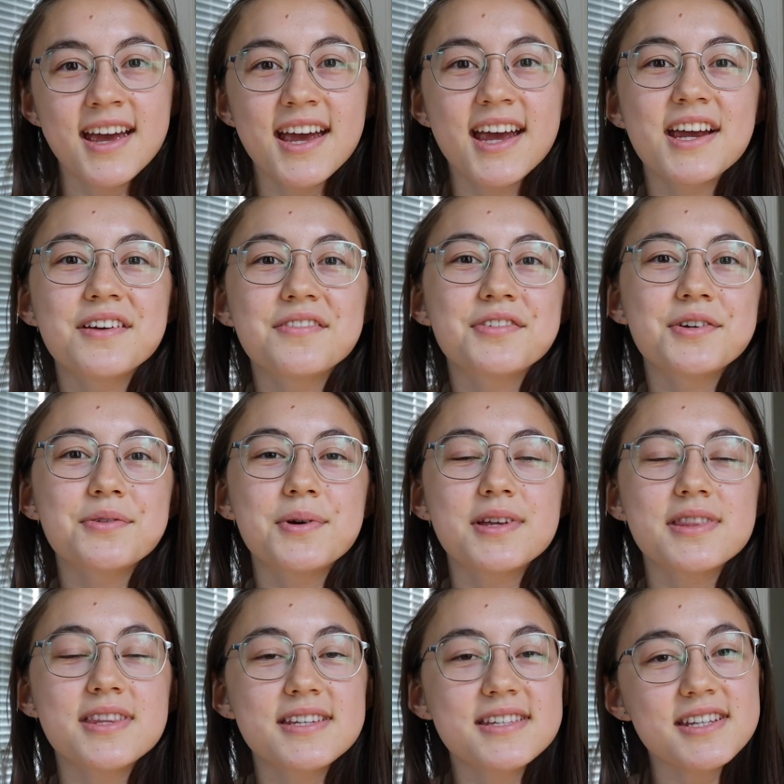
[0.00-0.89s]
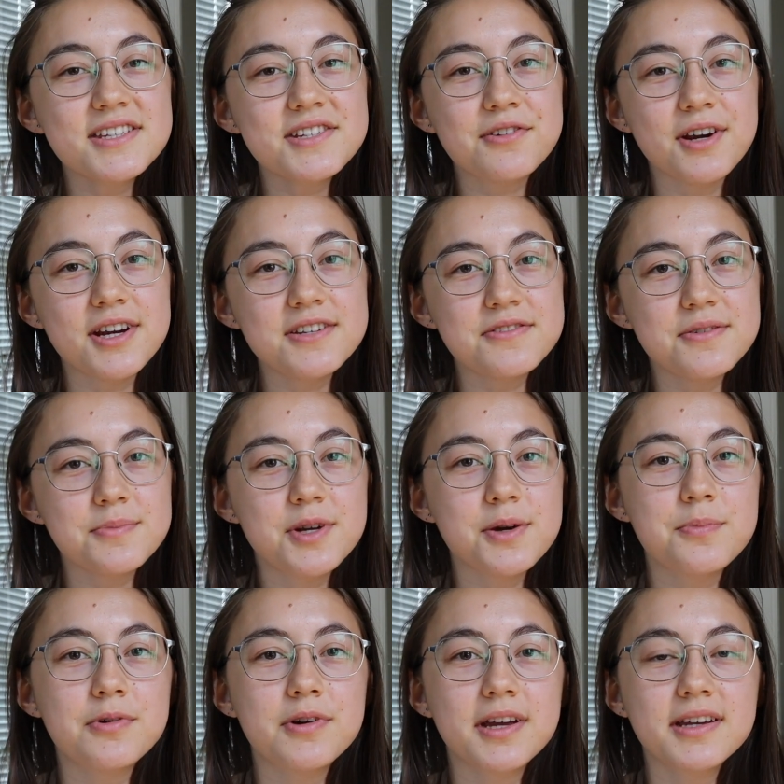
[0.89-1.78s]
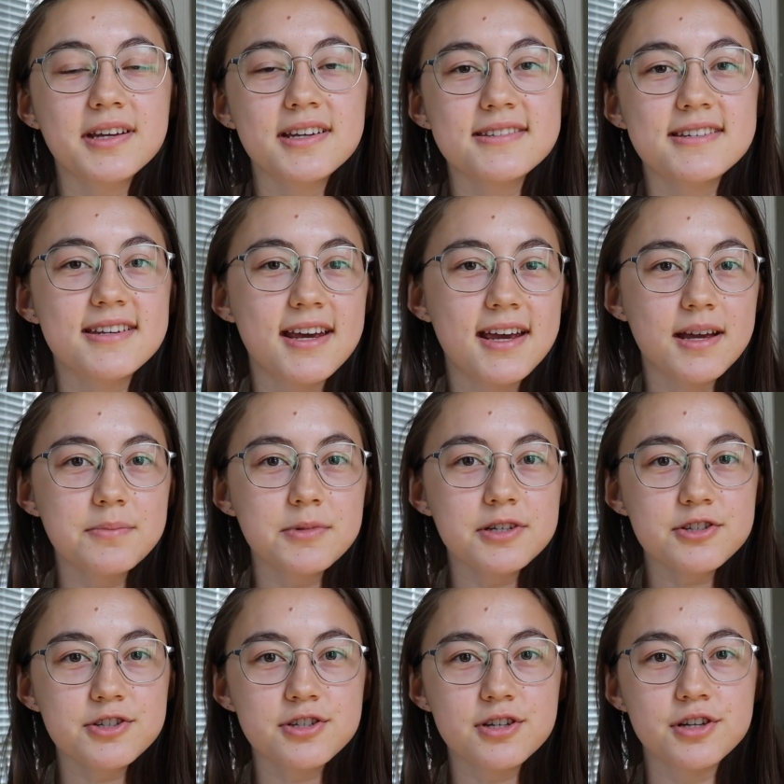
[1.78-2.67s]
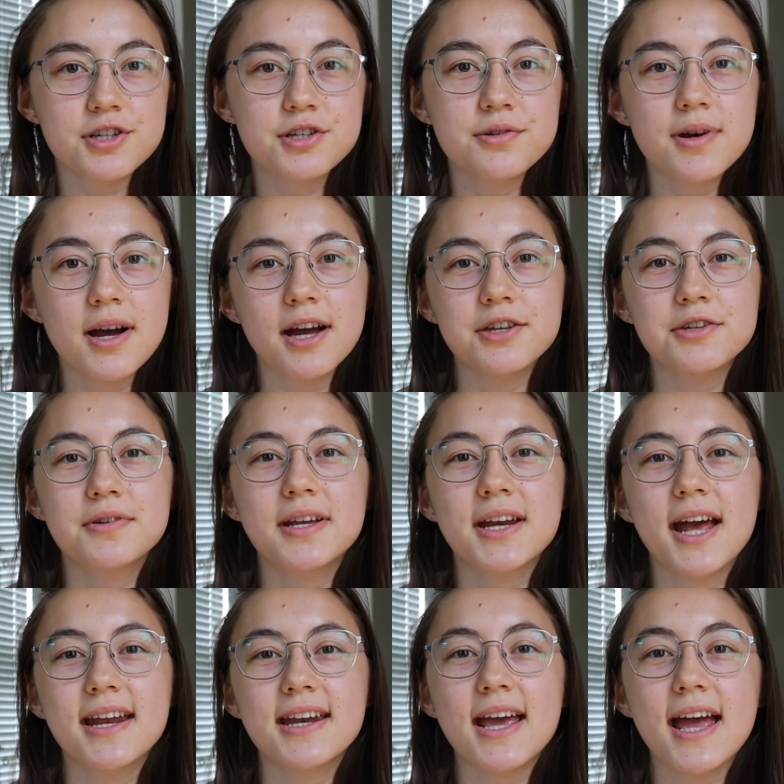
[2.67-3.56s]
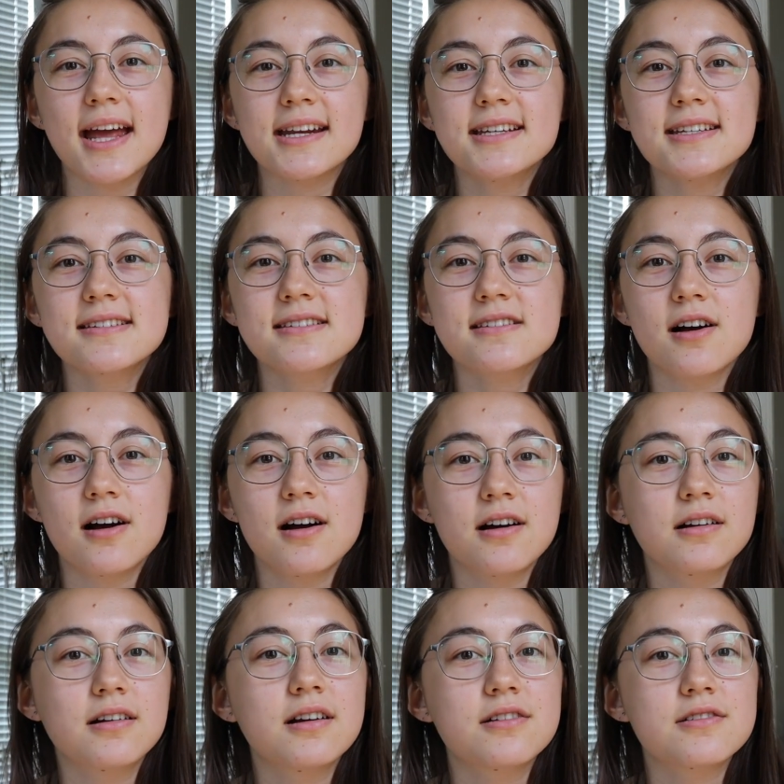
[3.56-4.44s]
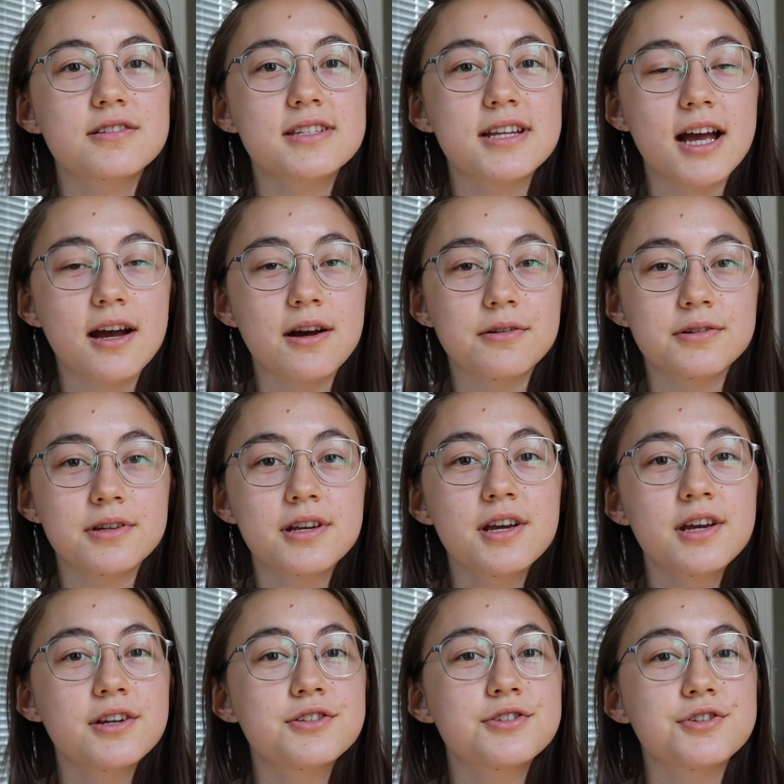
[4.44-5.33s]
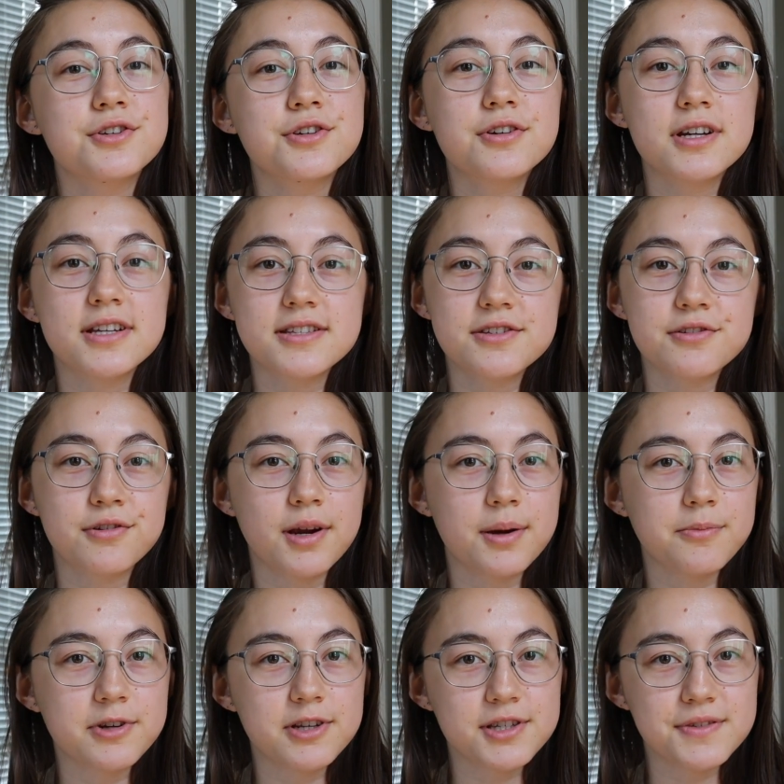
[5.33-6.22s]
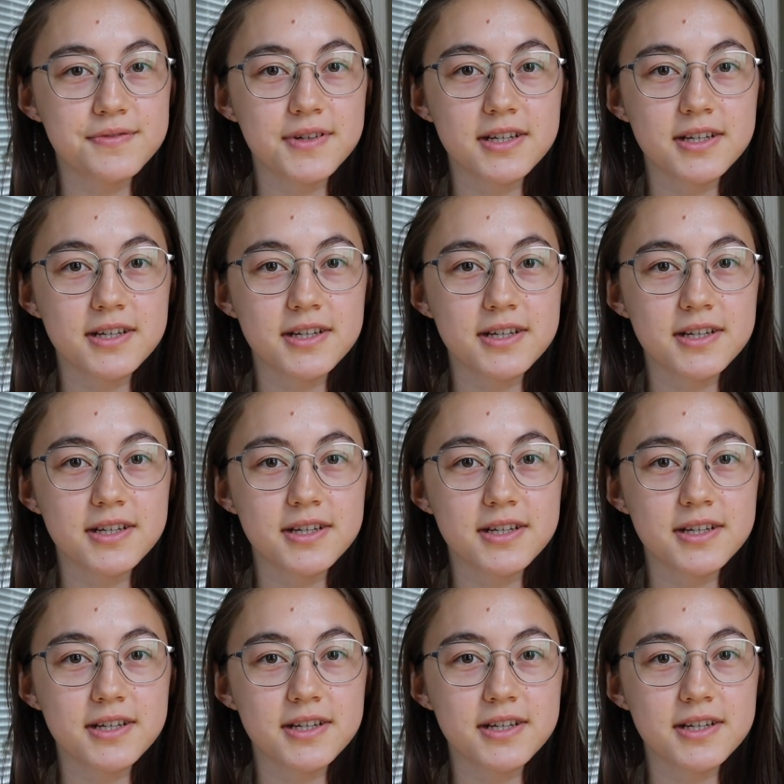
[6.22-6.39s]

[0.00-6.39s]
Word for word: Hey everyone, this is Grace from Kapwing and today I'm going to show you how you can add any song or sound to your Instagram Reels